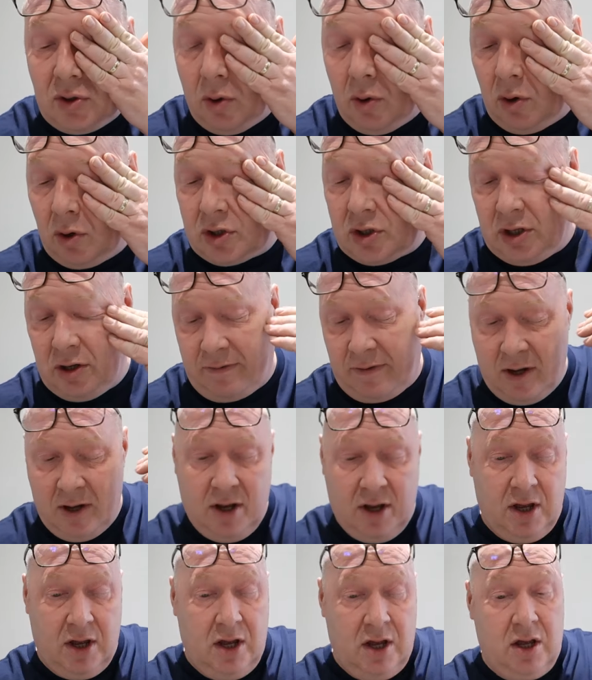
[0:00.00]
talks of
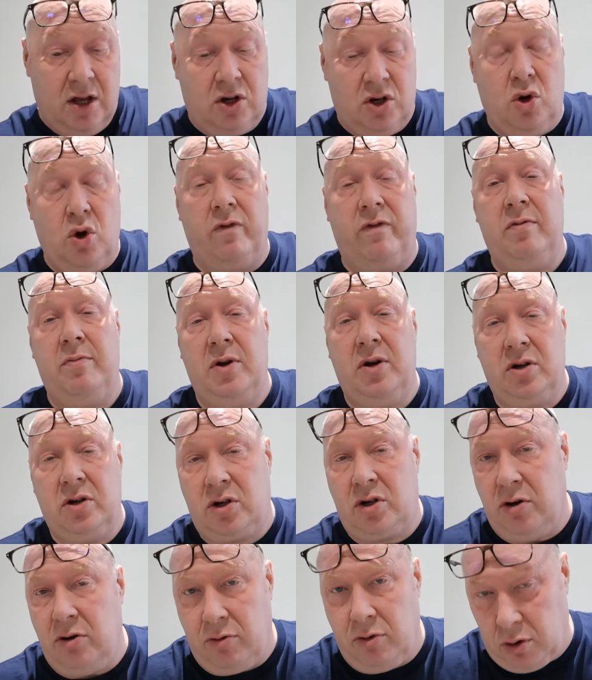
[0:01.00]

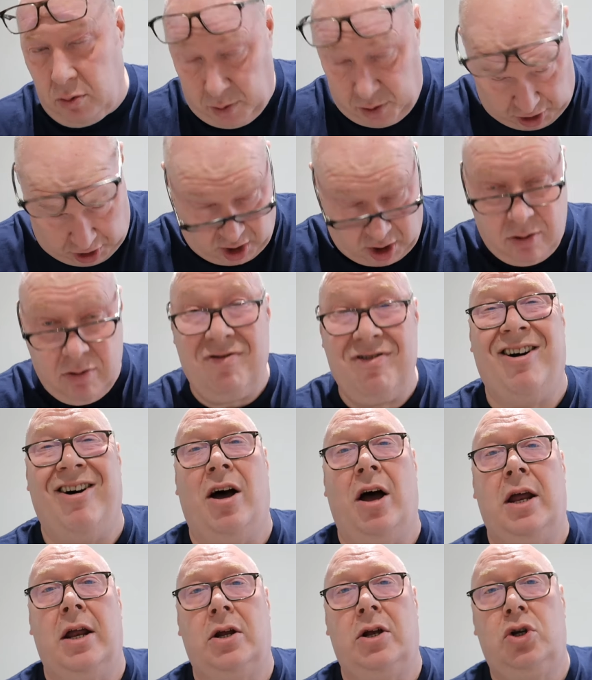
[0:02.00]
government corruption,
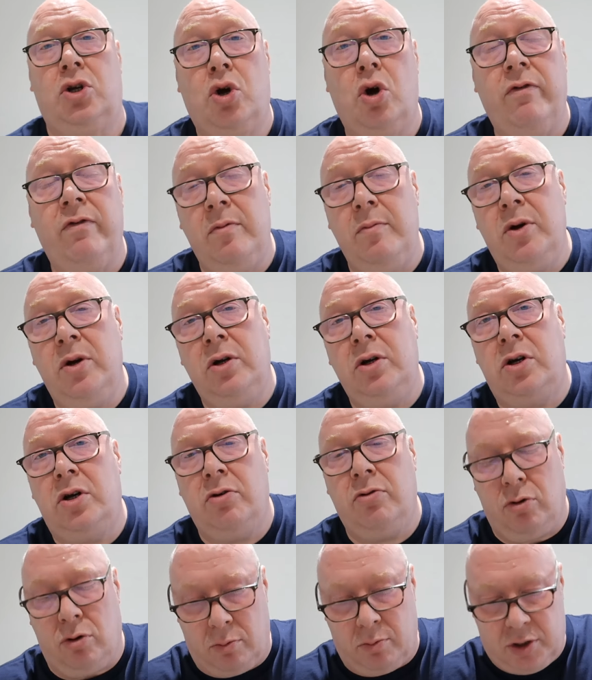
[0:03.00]
right? Government
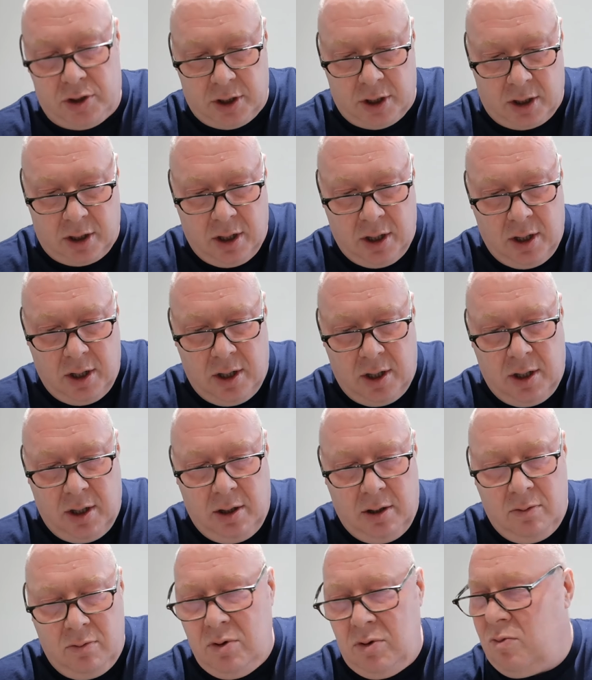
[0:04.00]
corruption.
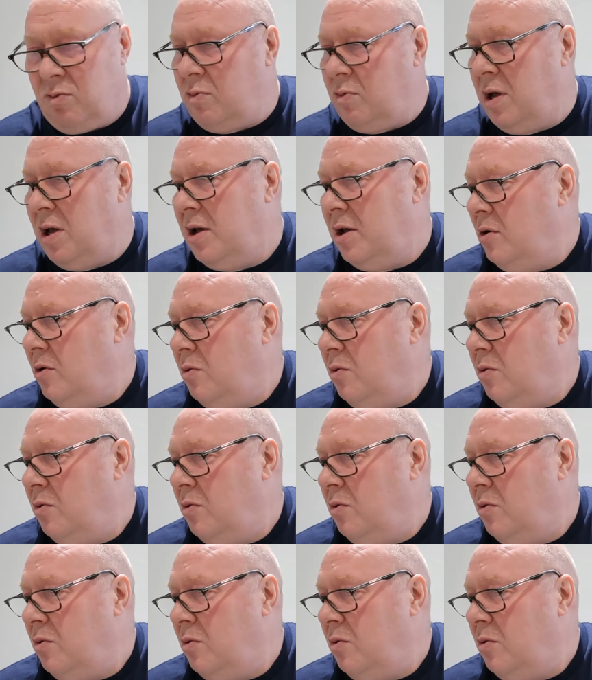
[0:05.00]
Well